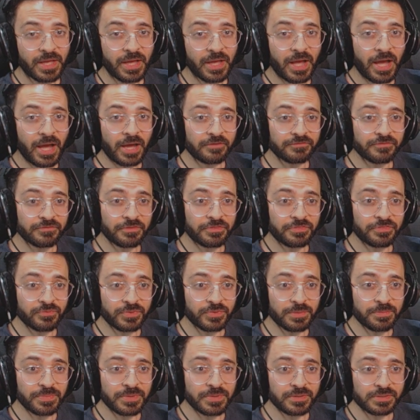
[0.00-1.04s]
Out of the
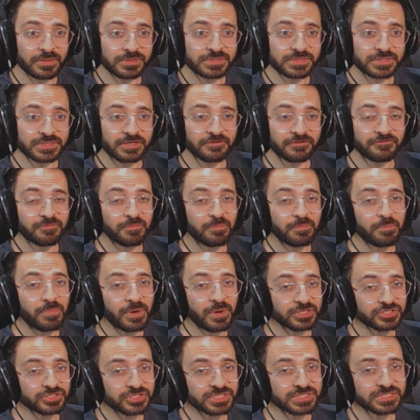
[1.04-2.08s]
3 builds, if
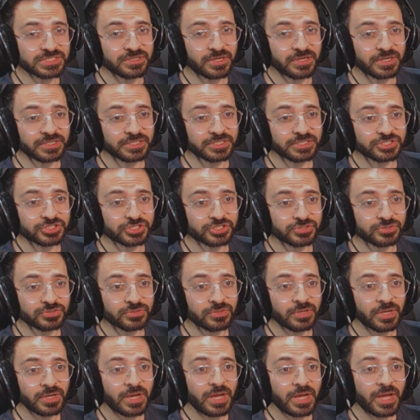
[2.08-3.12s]
budget is not an issue,
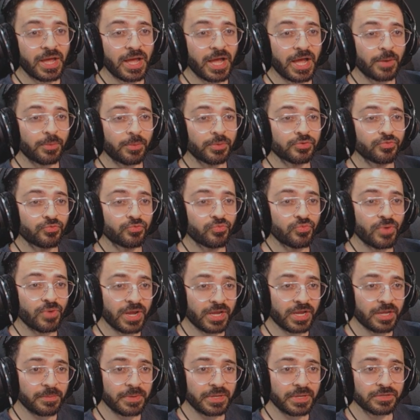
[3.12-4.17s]
I would
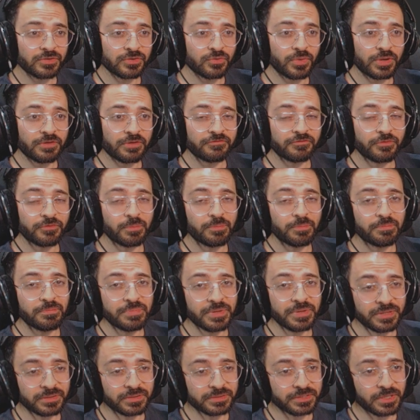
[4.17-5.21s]
recommend going for
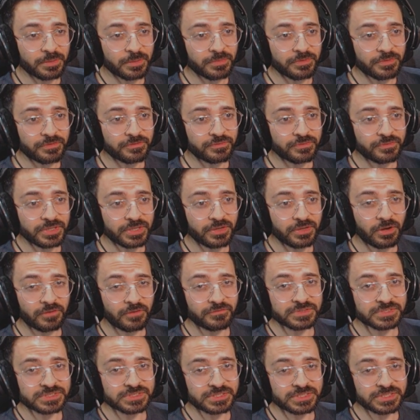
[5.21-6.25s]
build number 3,
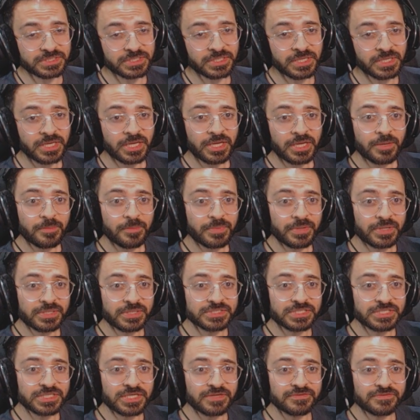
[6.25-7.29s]
obviously,
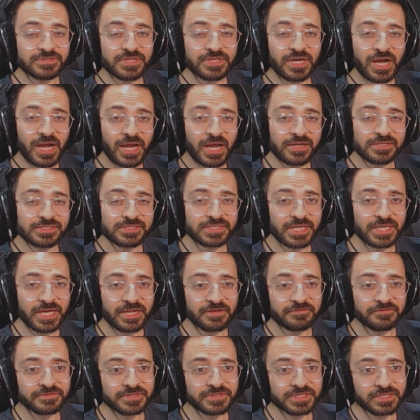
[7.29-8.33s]
because it gives the highest
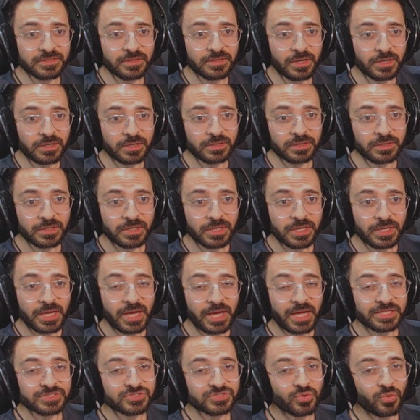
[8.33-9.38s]
NFT luck,
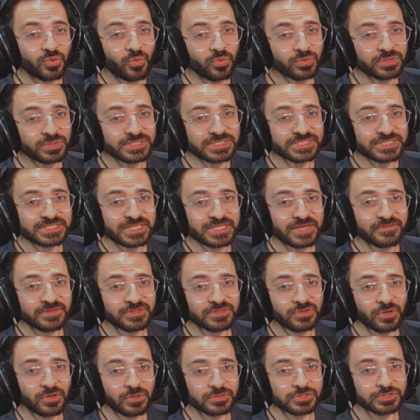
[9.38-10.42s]
and it's only
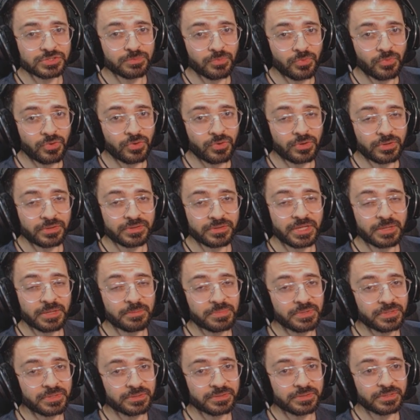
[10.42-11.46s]
$7 more than
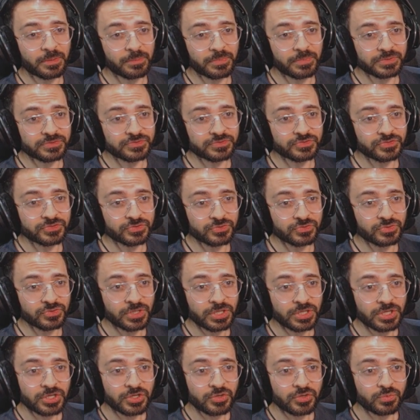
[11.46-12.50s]
build number 2,
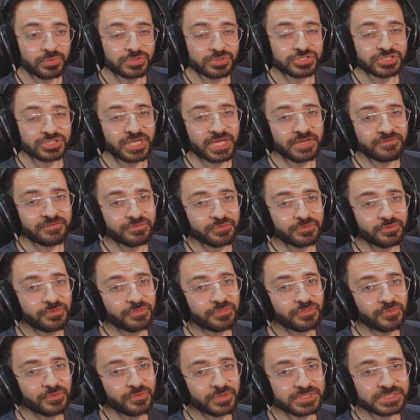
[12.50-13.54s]
which gave you
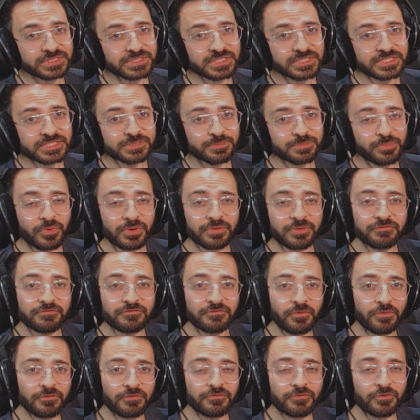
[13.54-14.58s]
36.44%
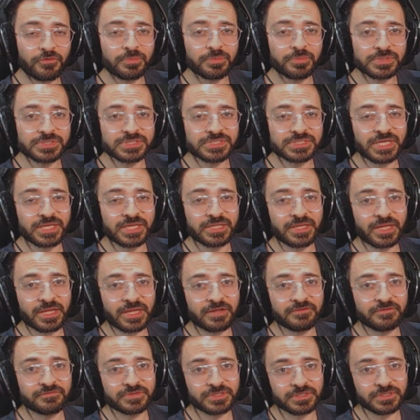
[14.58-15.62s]

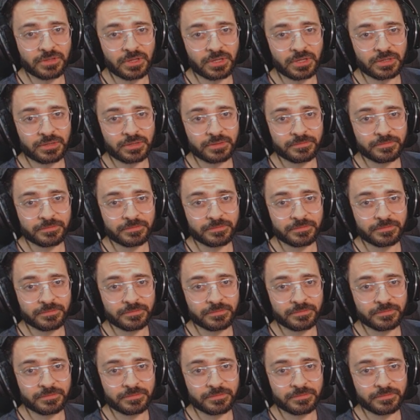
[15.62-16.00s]
NFT luck.